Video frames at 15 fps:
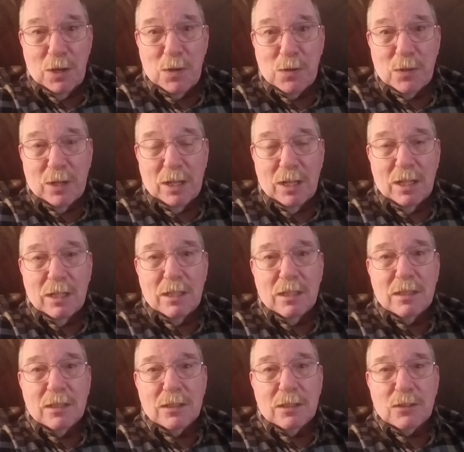load.
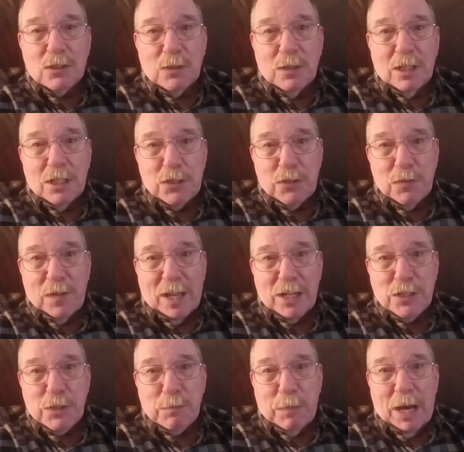So, unless you've
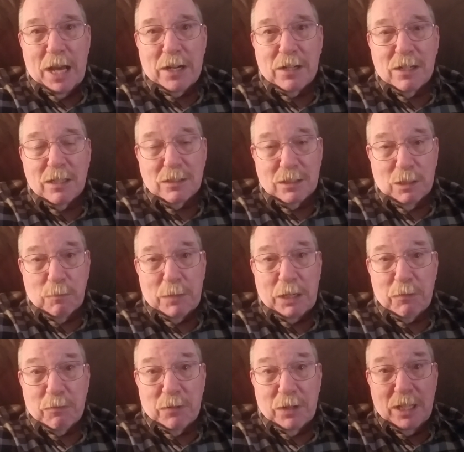got a spotter and
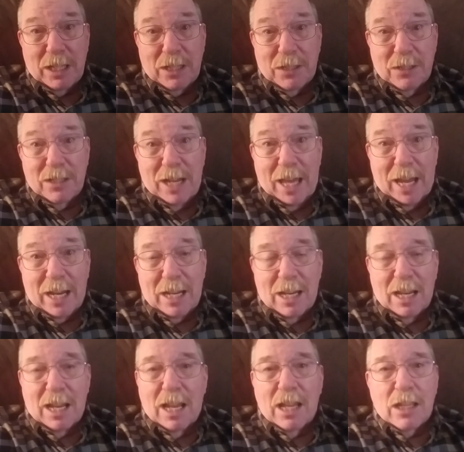somebody really good at it,
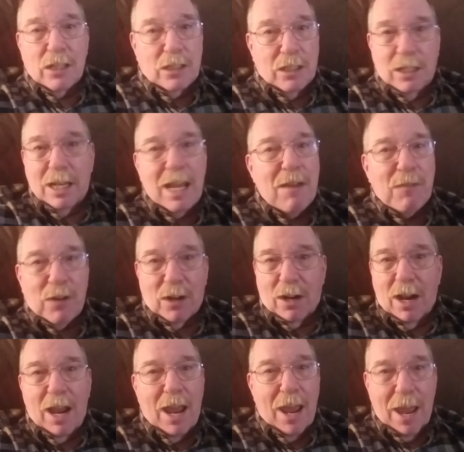you
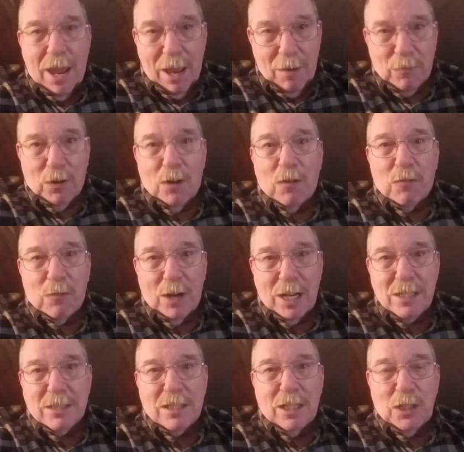never, ever
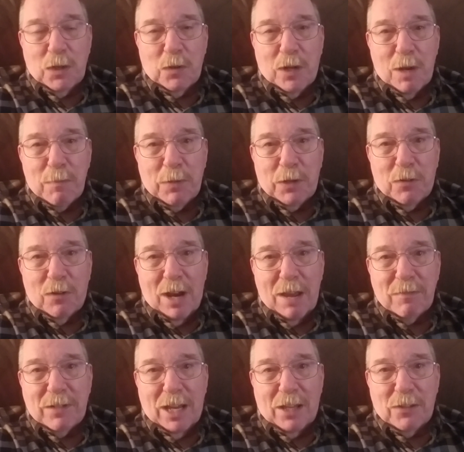raise the load up and
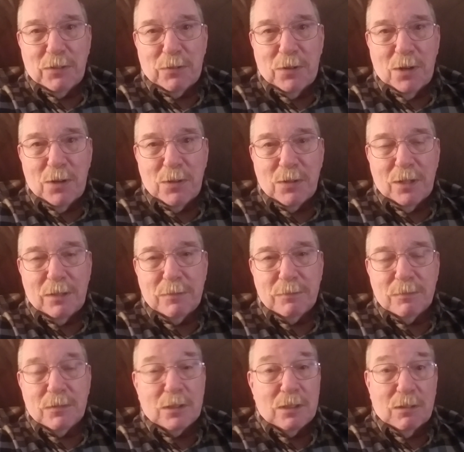drive down the road
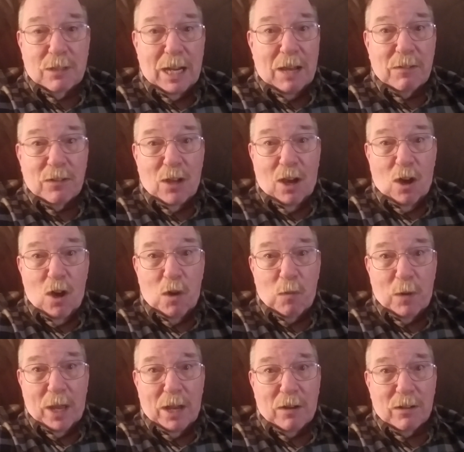or down the
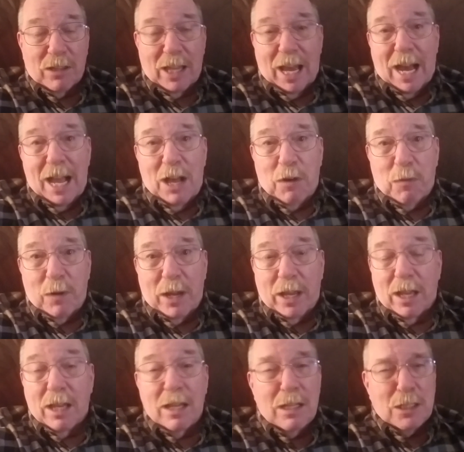hallway or the
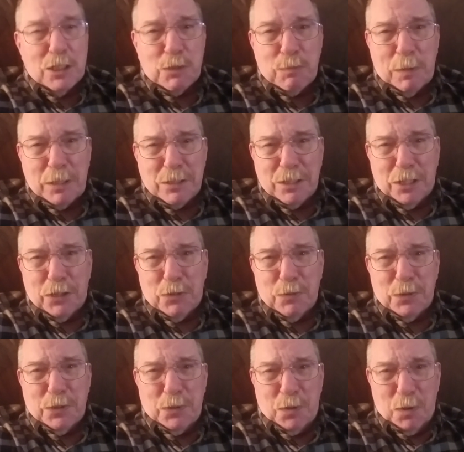aisleway, especially
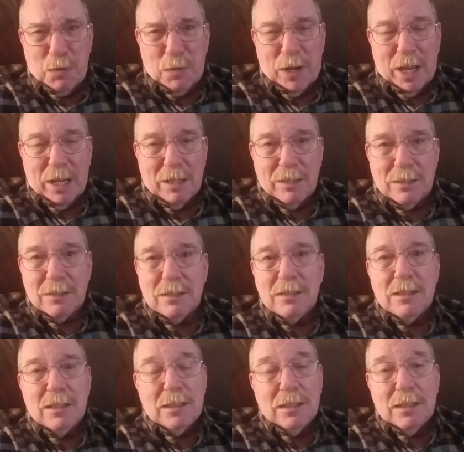through a doorway.
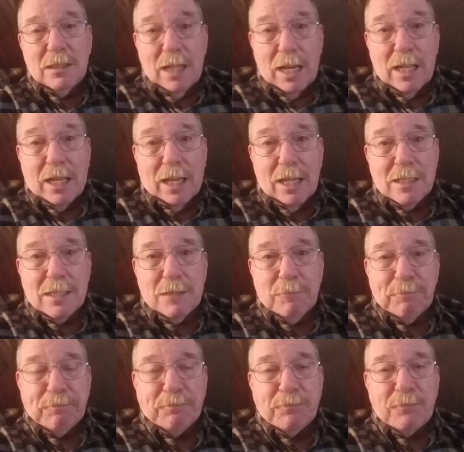In any case,